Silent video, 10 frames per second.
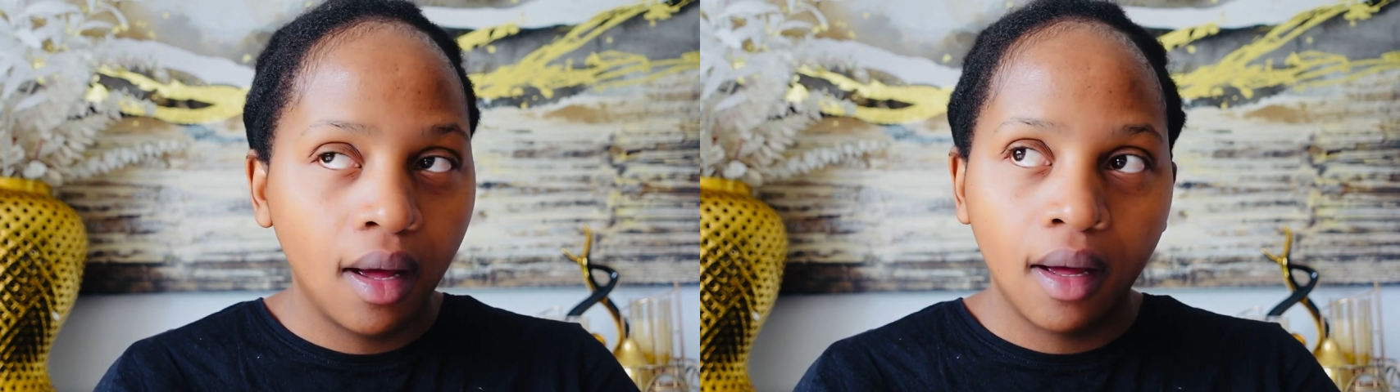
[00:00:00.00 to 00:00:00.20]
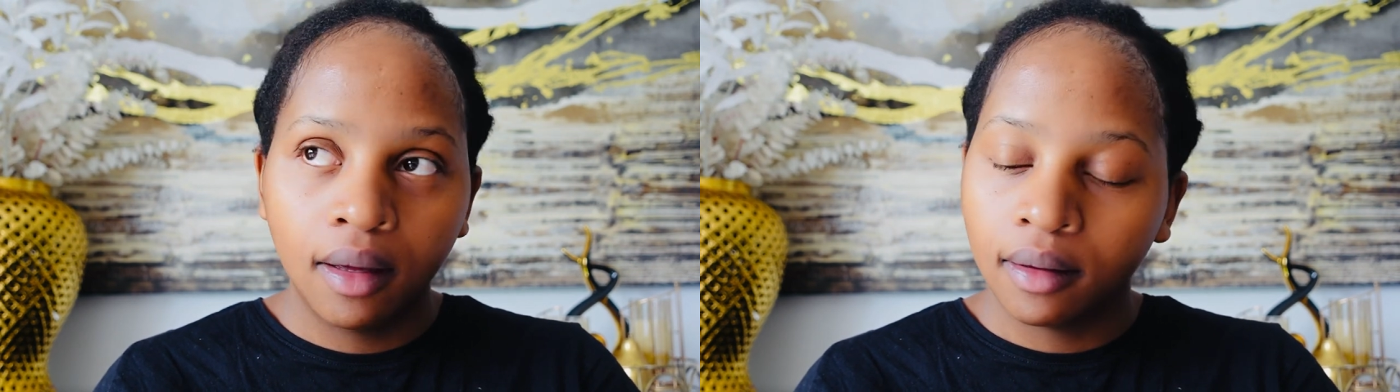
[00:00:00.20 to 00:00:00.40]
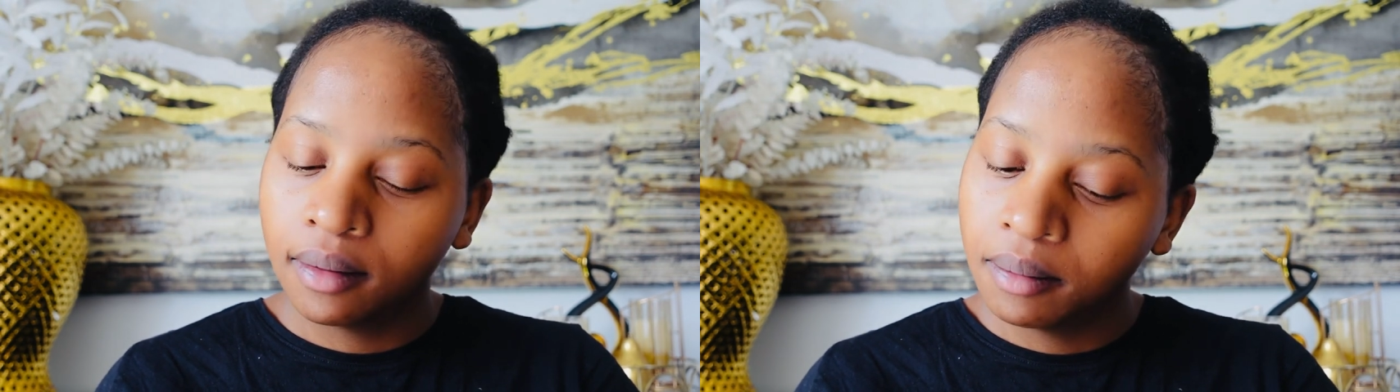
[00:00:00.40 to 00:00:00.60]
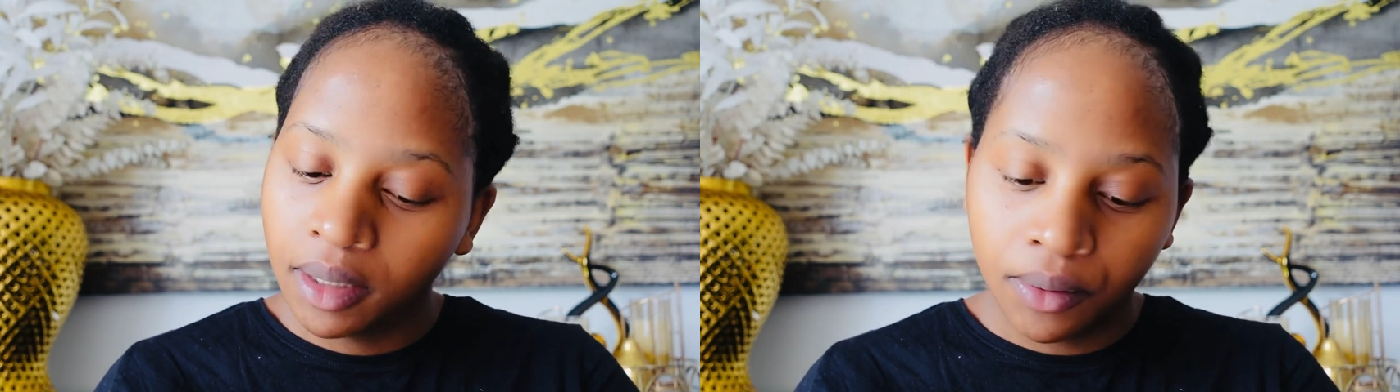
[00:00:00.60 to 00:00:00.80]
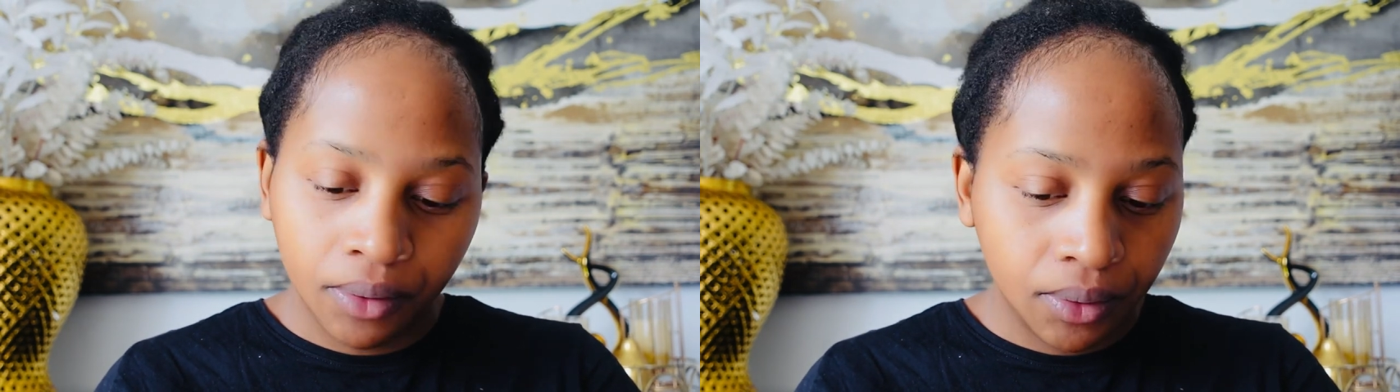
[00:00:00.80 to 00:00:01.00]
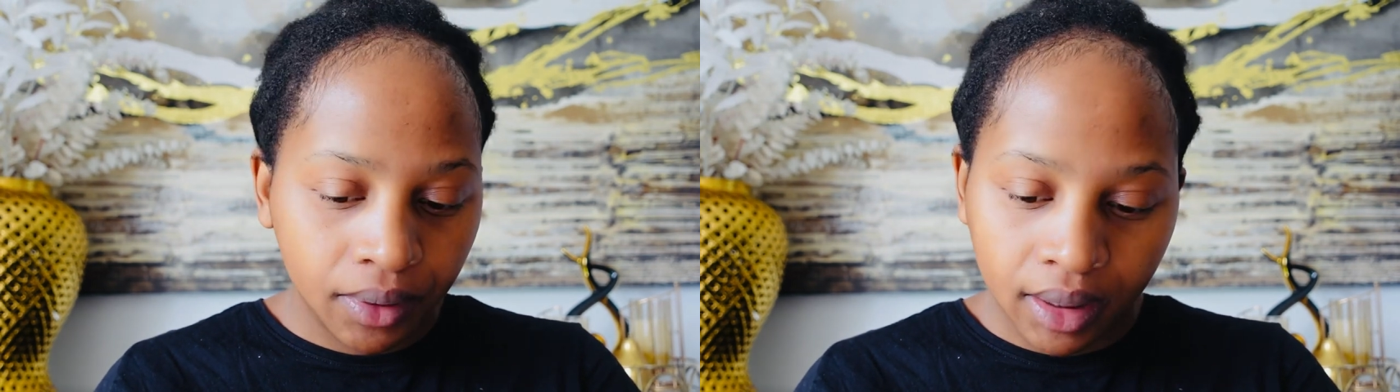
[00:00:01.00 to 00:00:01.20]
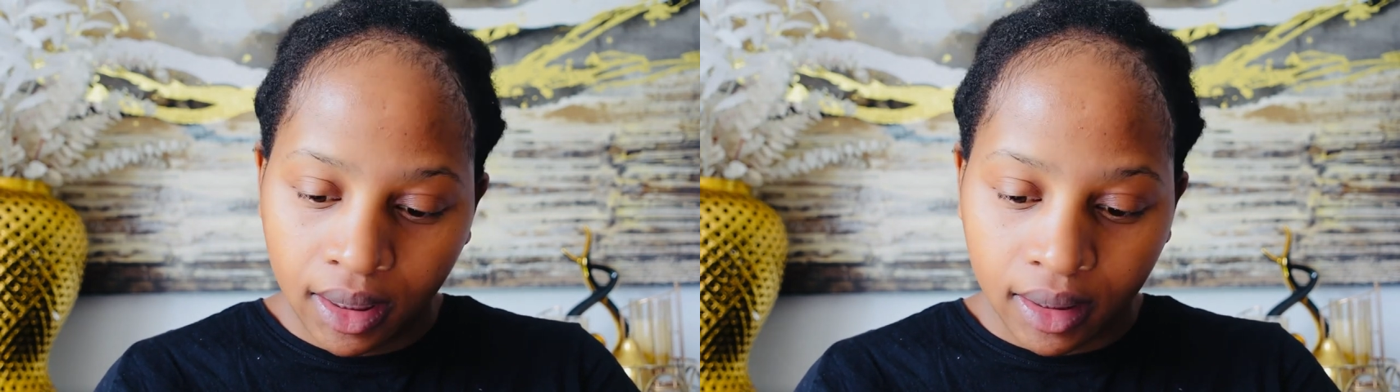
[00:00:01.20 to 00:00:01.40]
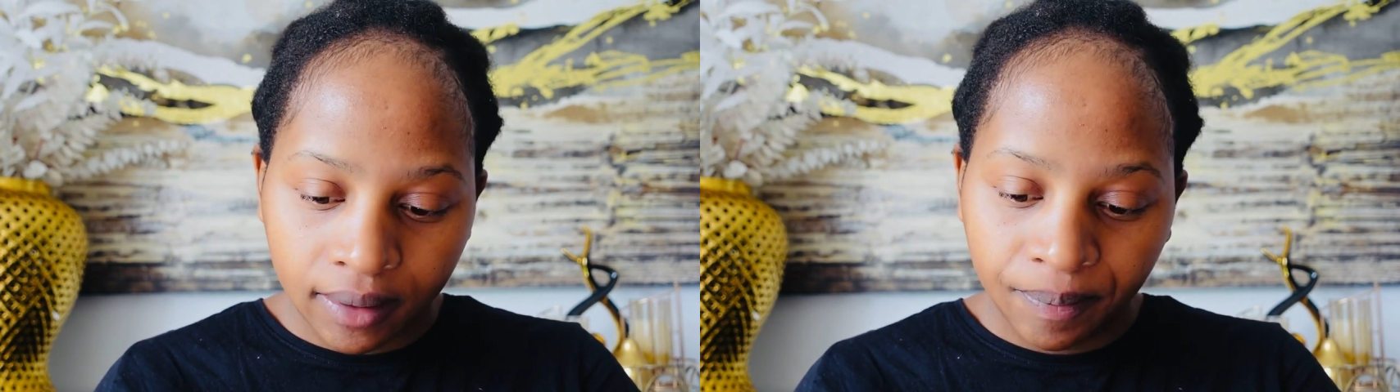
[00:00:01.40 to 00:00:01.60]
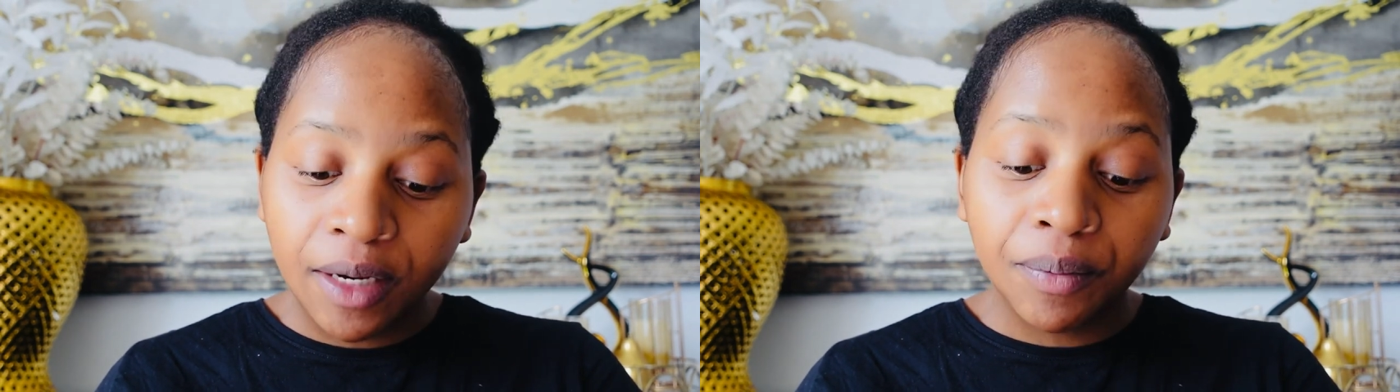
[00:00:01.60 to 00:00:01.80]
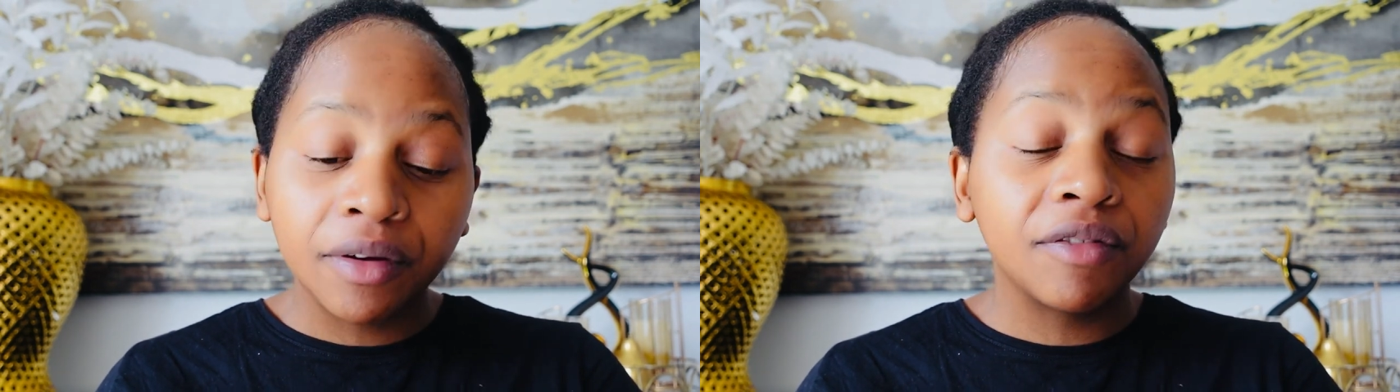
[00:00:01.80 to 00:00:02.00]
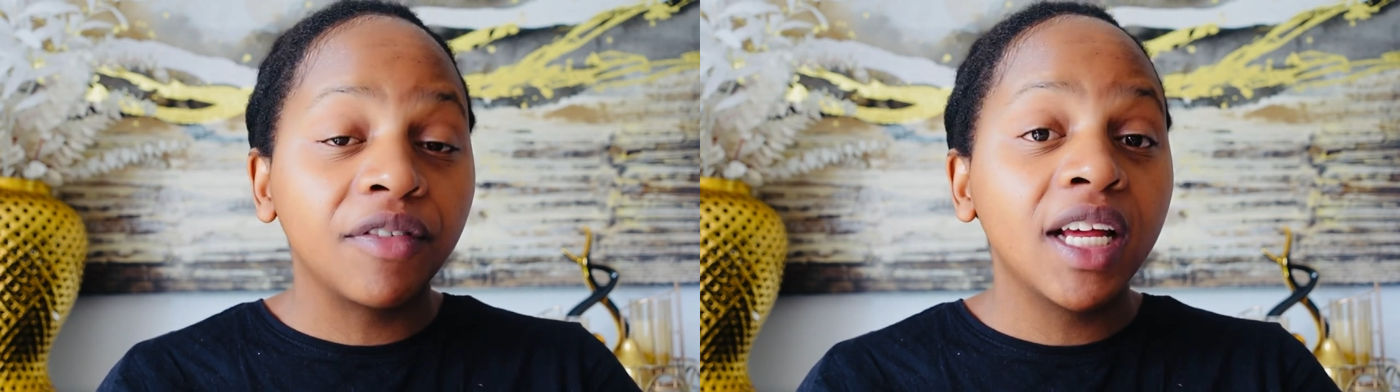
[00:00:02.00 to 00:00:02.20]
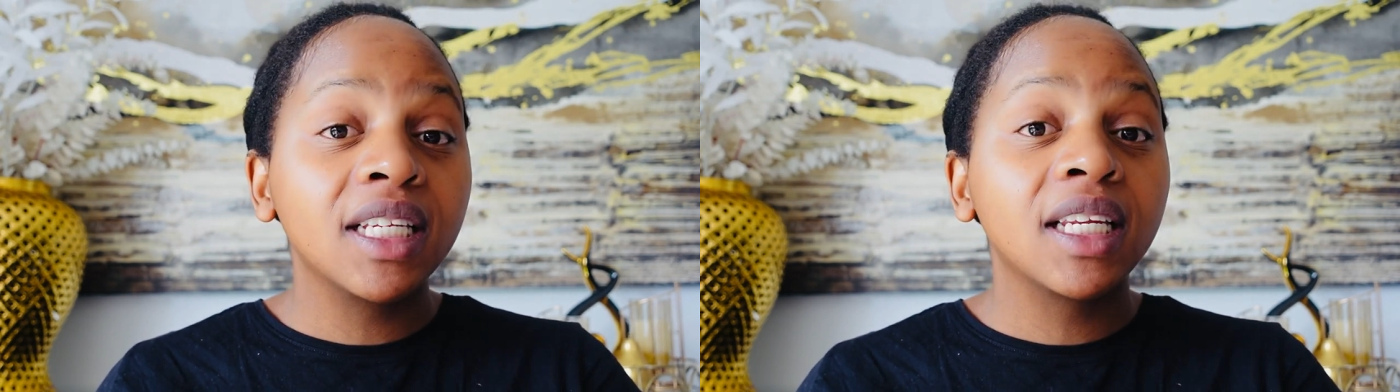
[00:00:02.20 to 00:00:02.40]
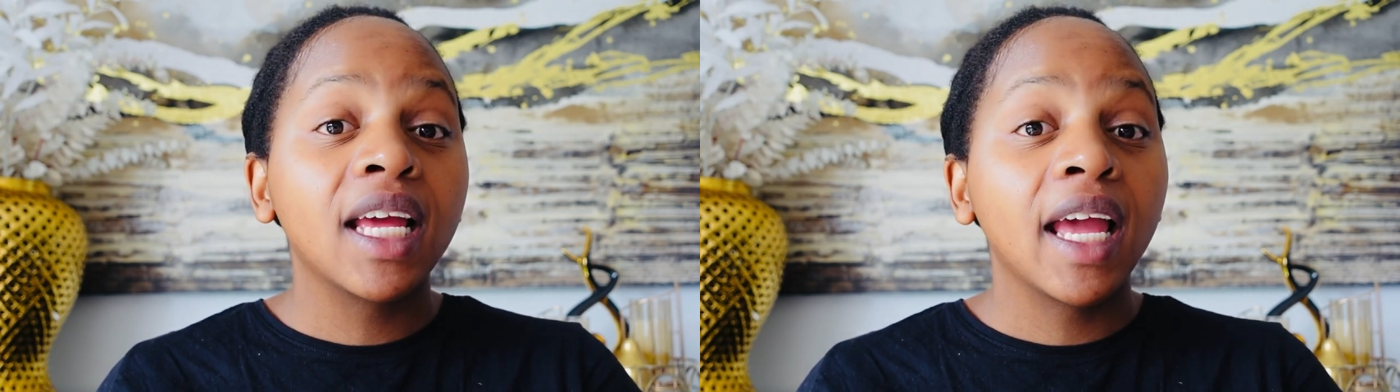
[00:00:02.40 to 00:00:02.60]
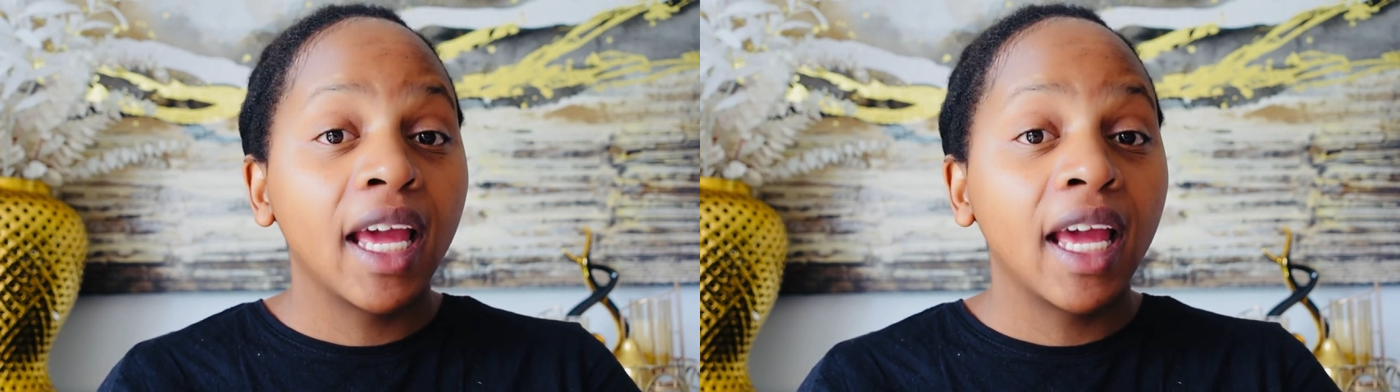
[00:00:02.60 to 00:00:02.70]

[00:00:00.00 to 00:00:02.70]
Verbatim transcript: Hi, my goodness. And prevent